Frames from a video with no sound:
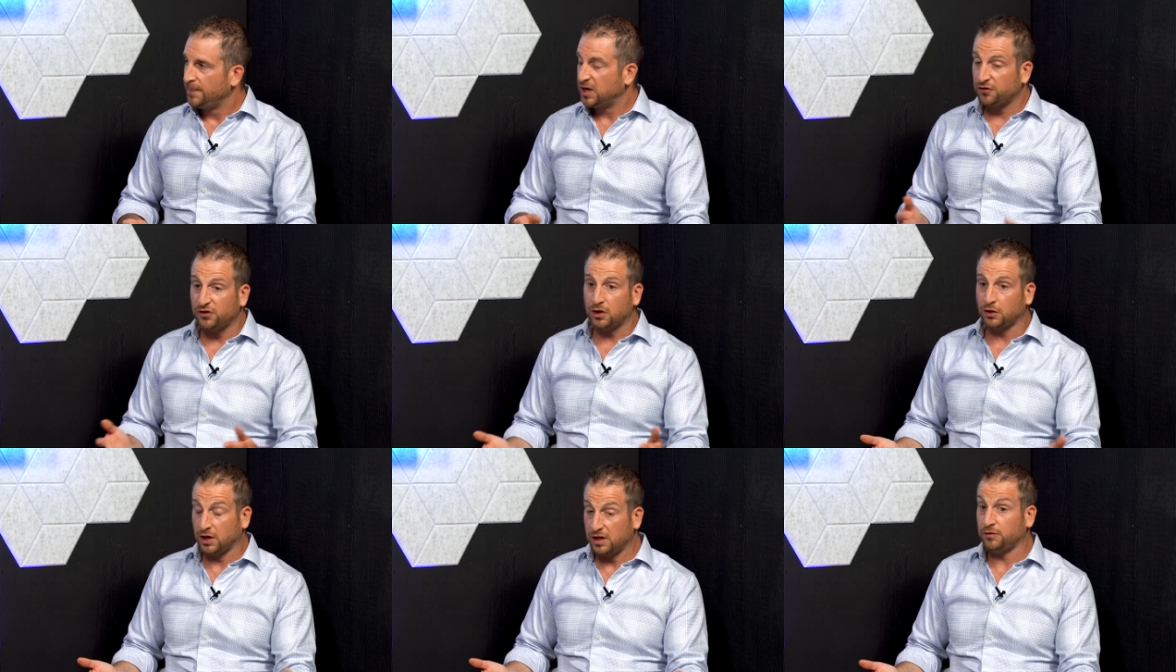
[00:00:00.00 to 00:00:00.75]
Because
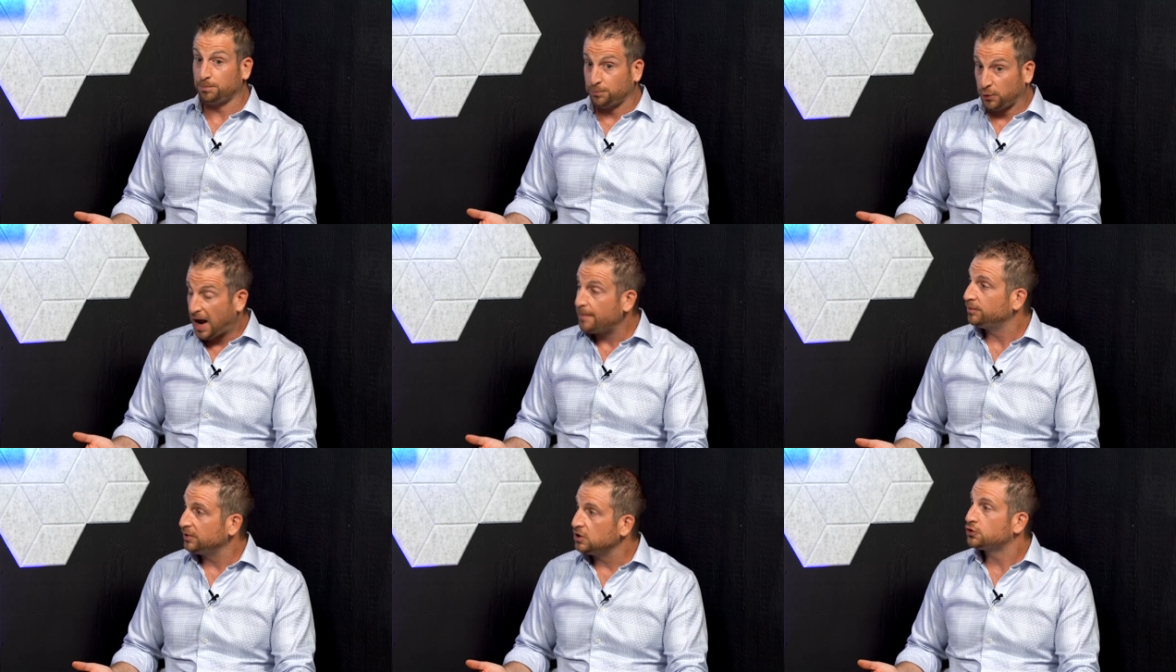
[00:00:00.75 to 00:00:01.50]
it's
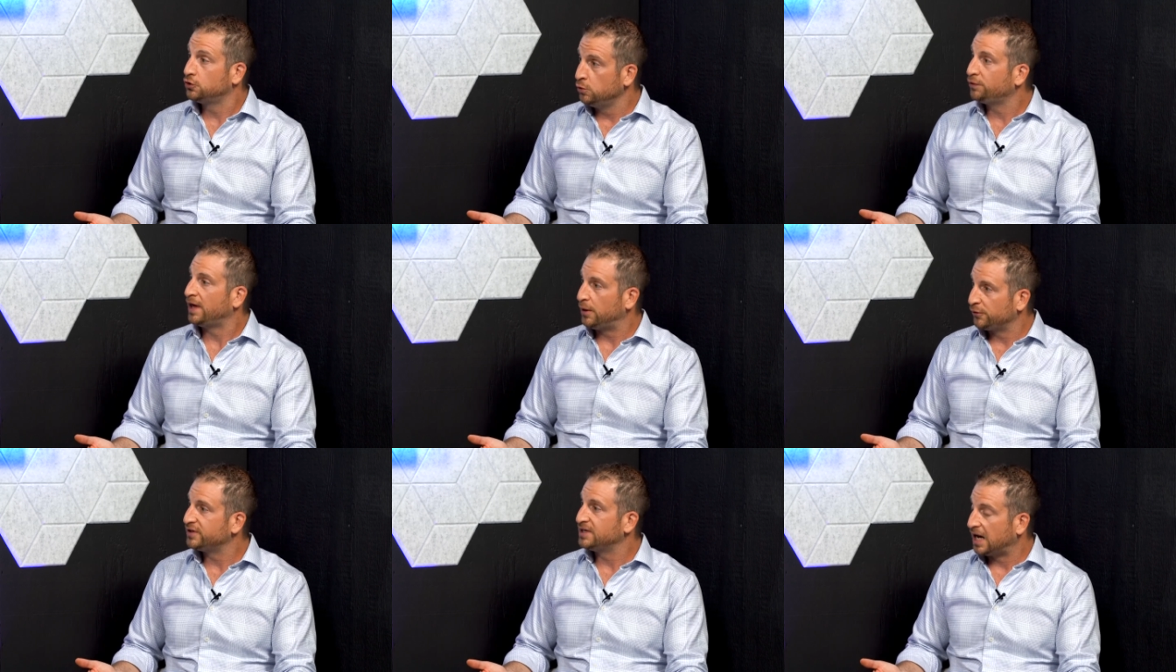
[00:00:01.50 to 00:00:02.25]
probably a
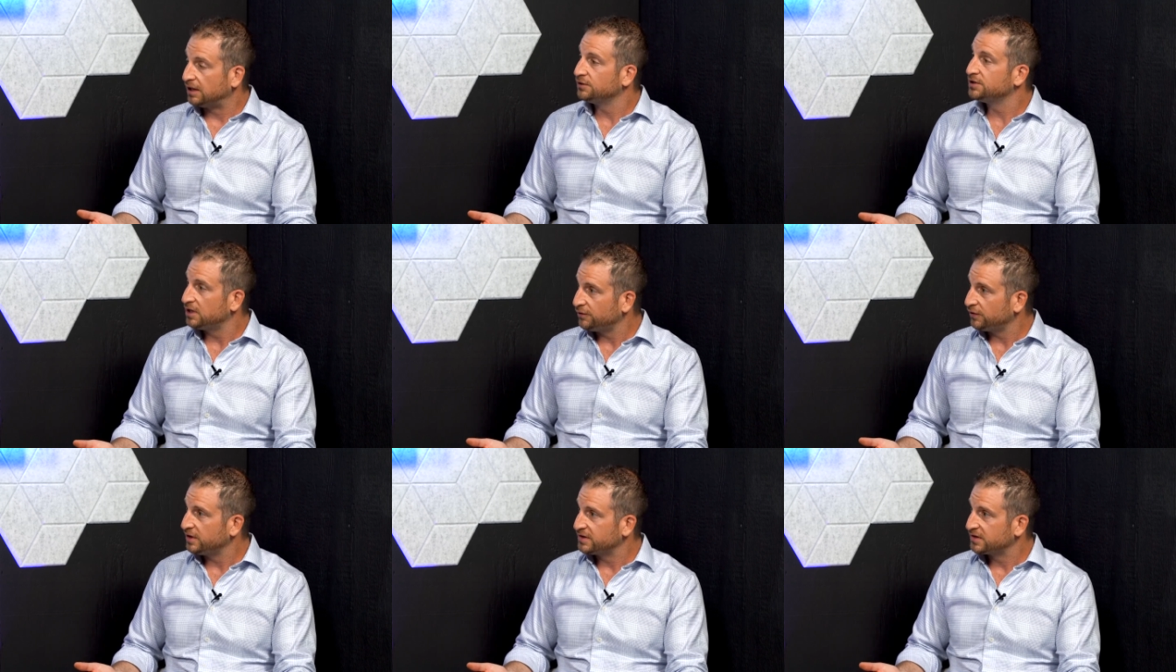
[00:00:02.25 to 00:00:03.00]
$2,000
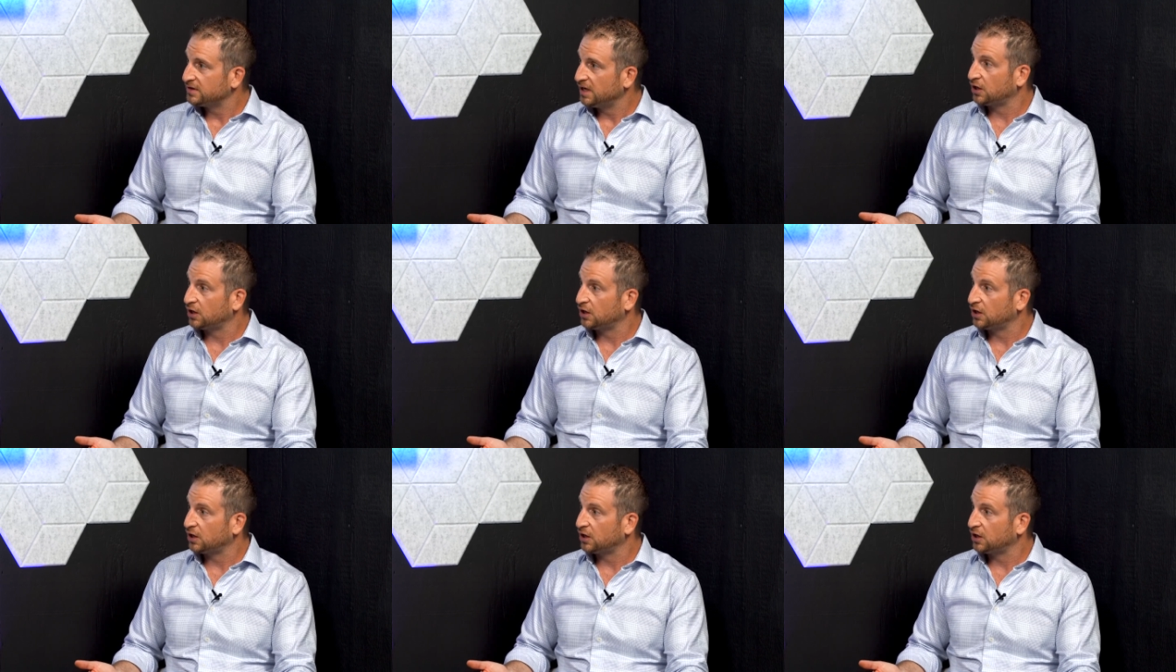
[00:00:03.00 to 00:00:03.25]
difference.